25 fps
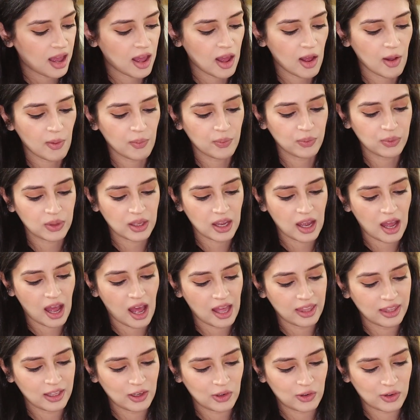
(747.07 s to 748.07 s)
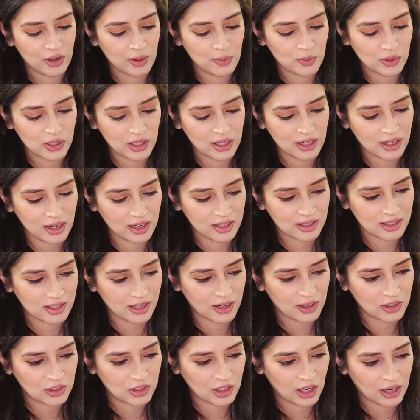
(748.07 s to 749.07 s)
Um, I think Crimson and
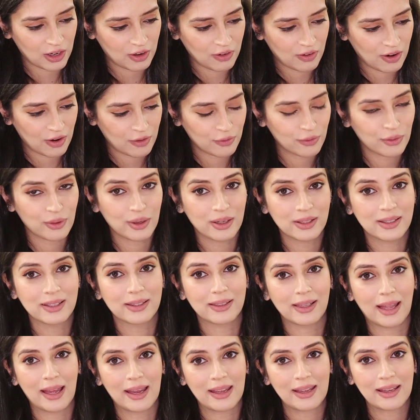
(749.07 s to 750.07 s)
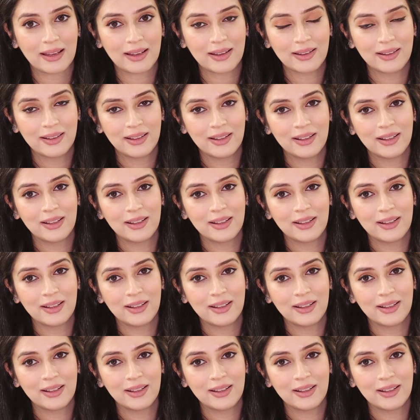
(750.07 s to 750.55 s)
Saira Shakira really like